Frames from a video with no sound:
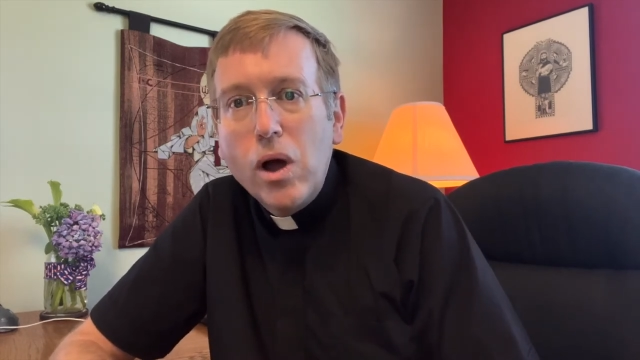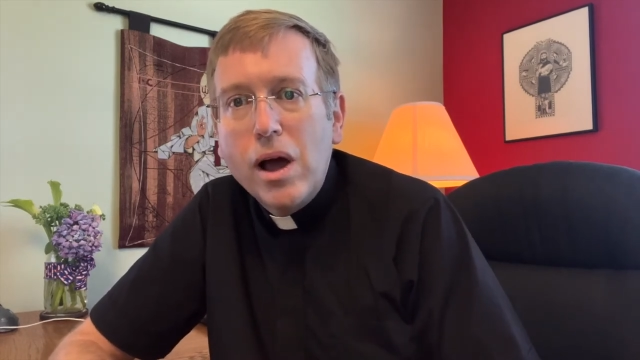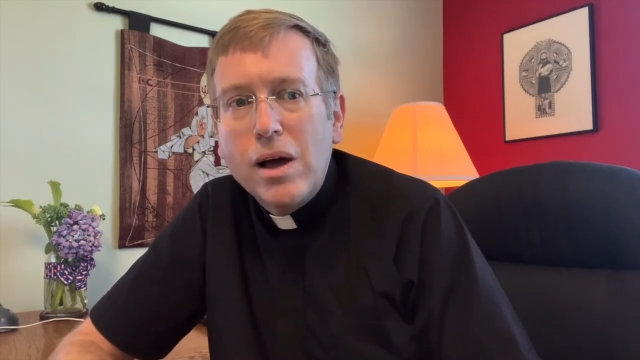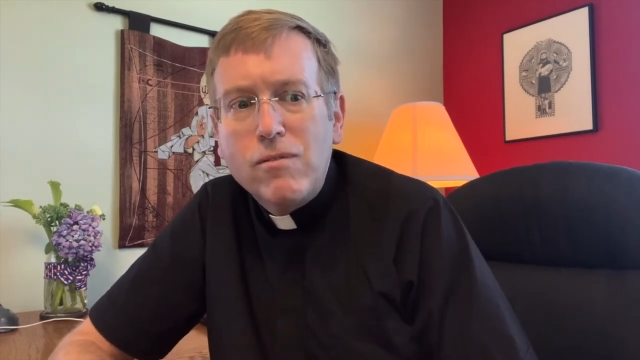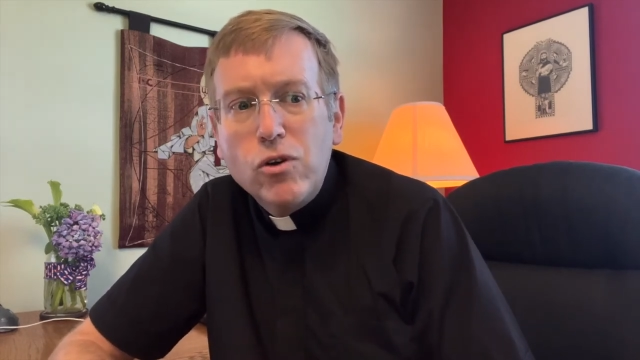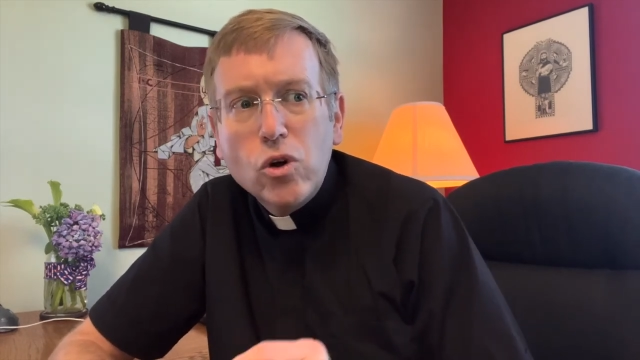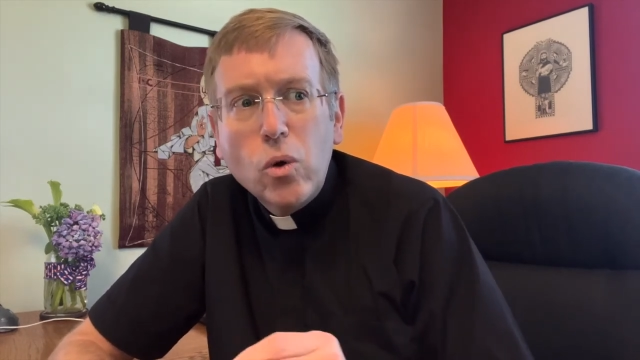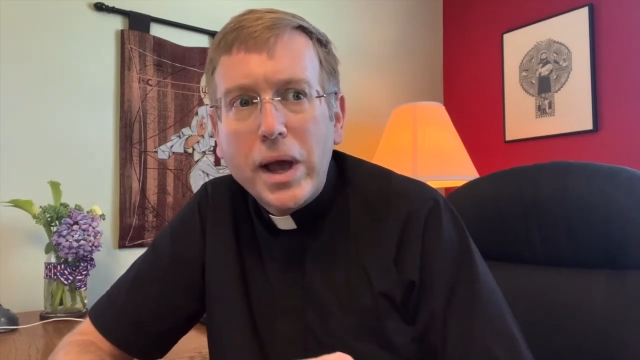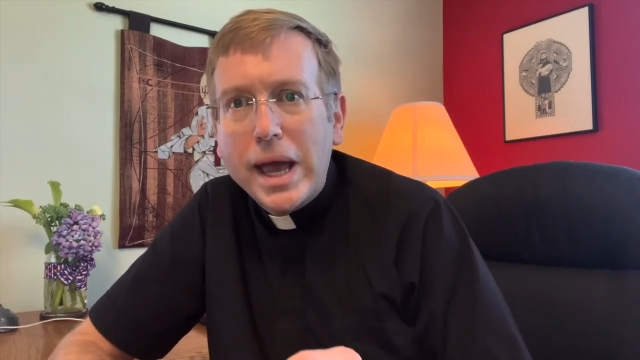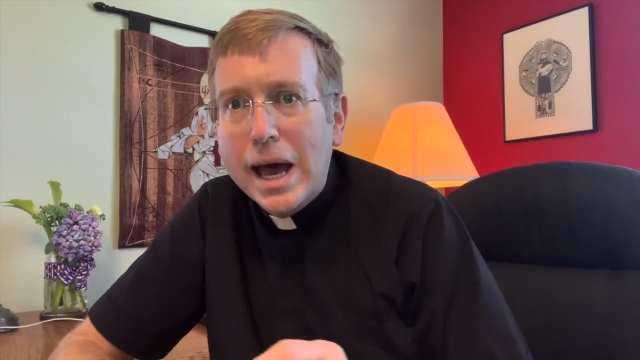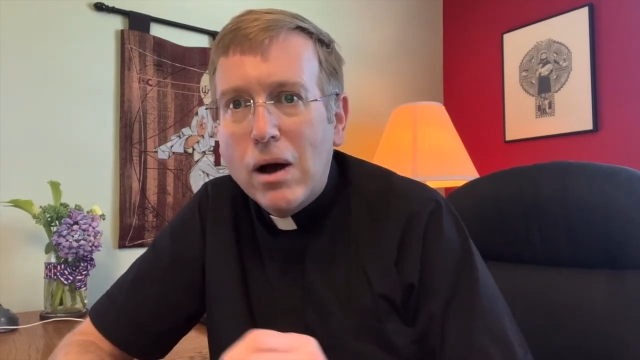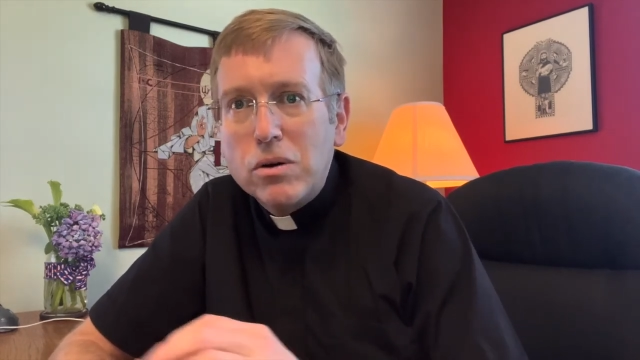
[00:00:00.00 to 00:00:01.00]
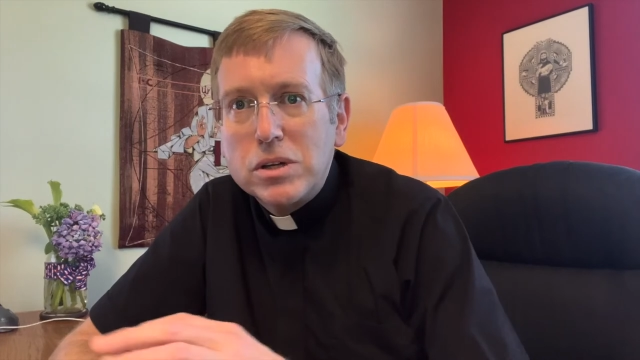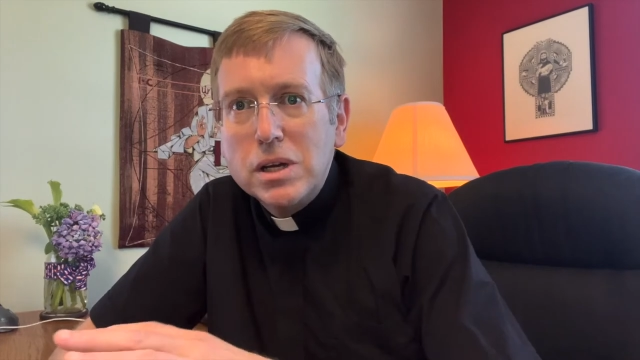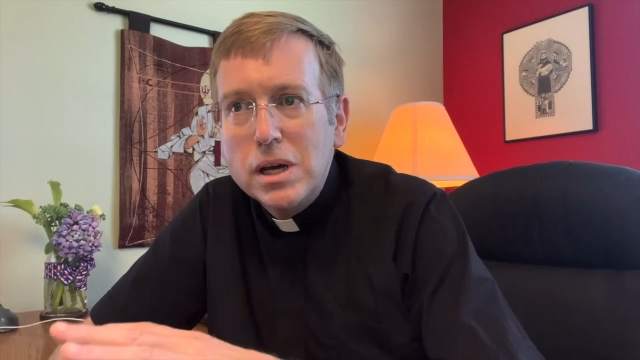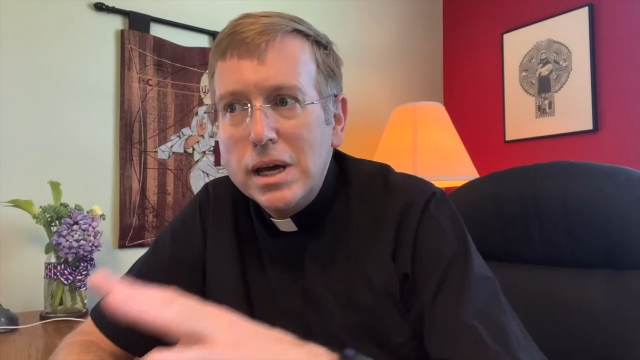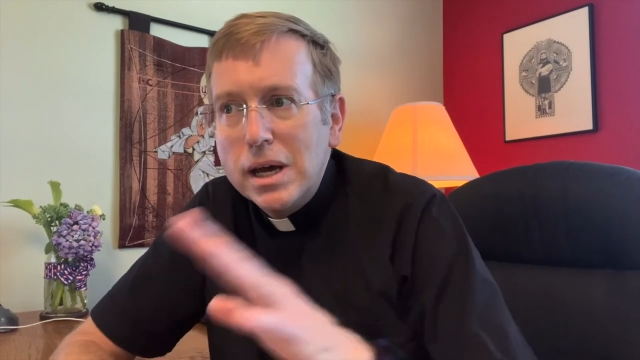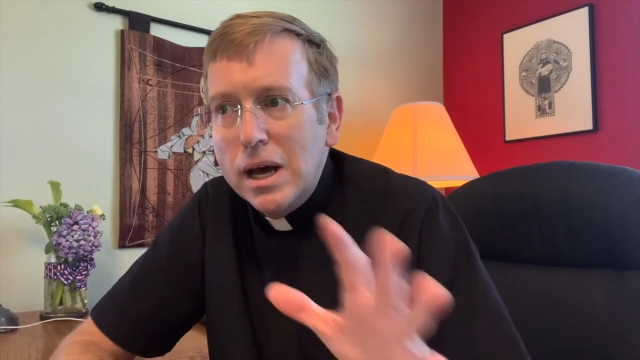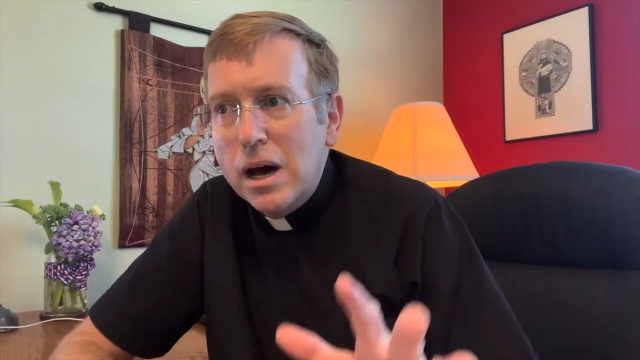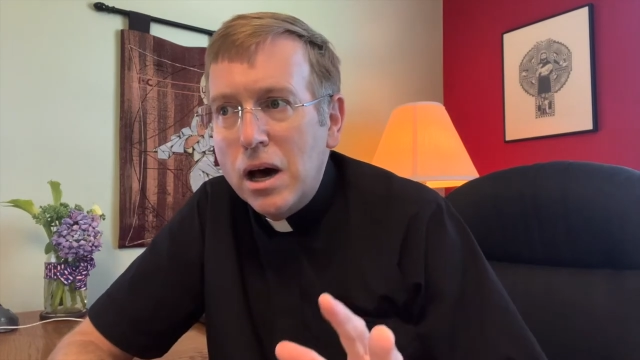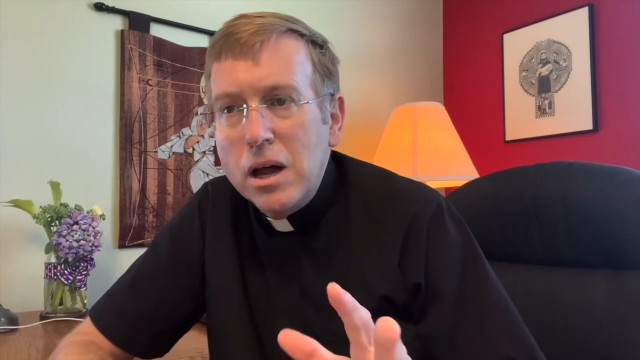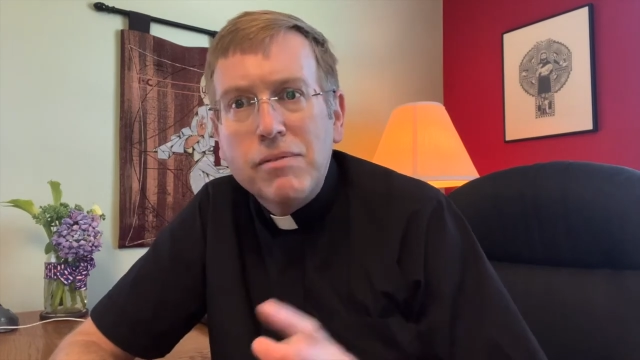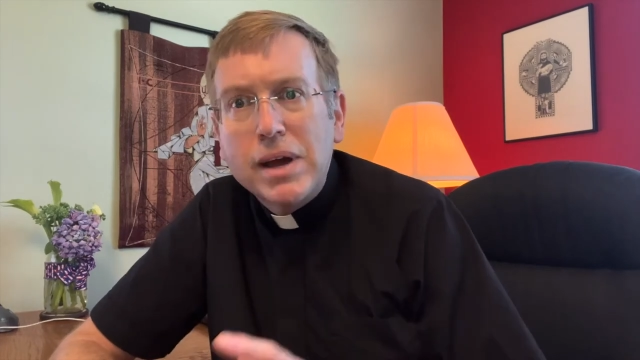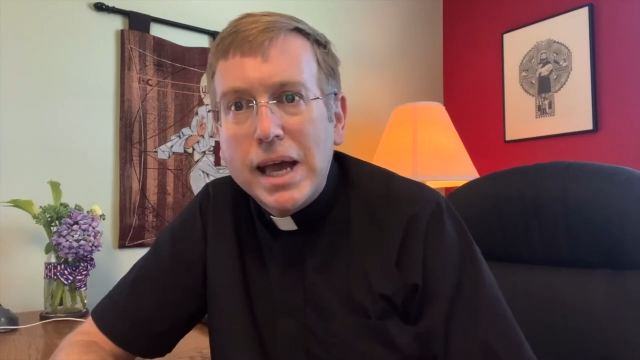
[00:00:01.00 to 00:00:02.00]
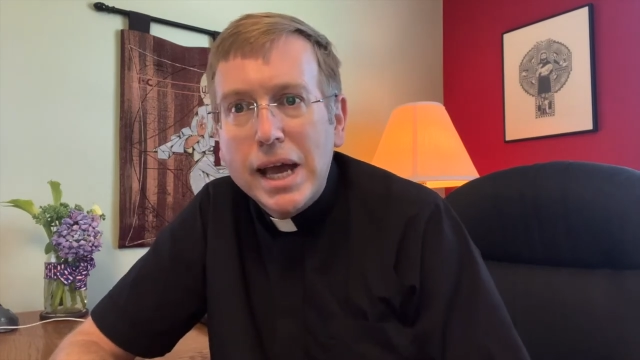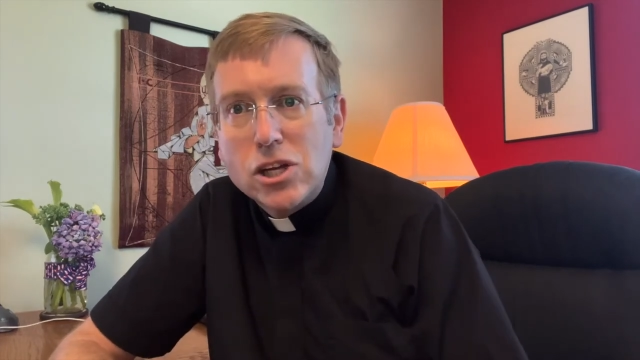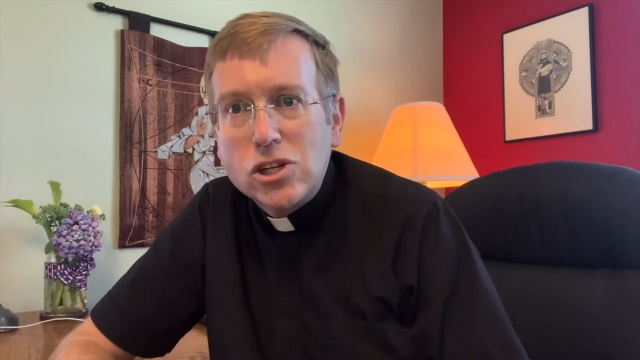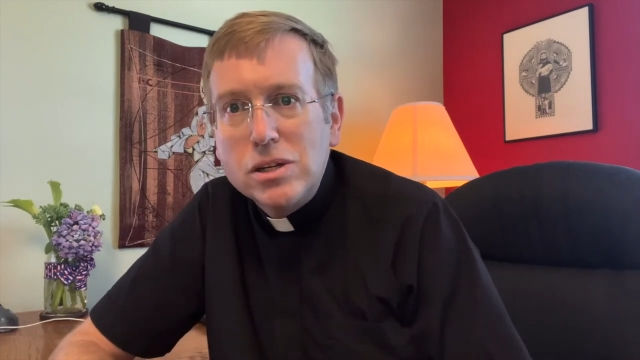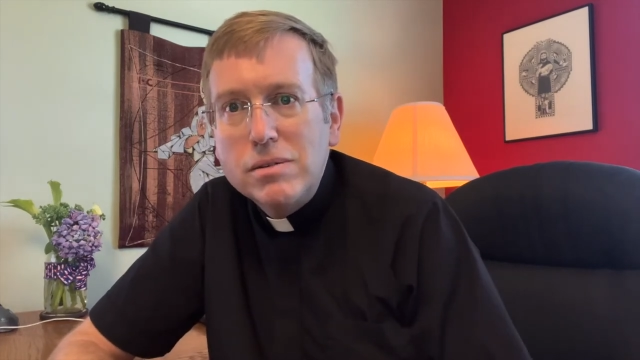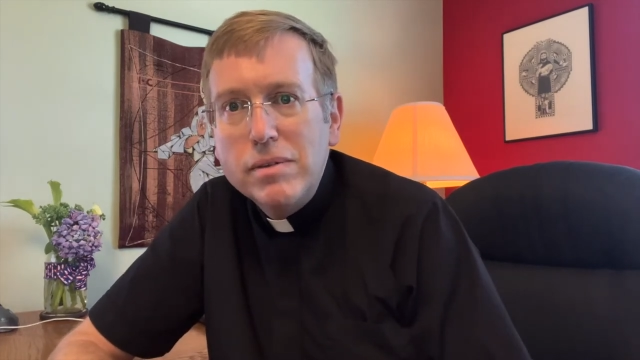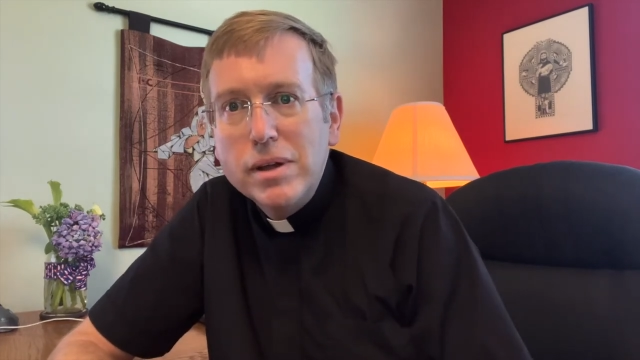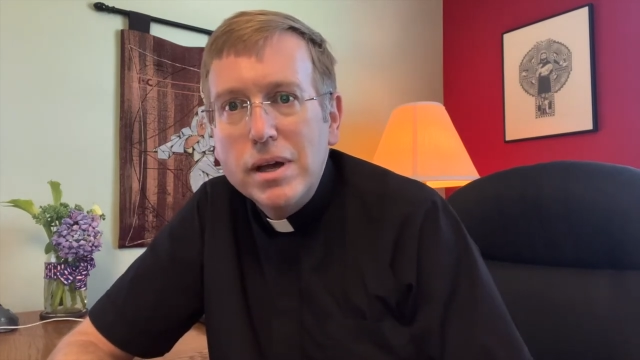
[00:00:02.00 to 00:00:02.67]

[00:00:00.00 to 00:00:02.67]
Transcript: if you're going out uh, on vacation,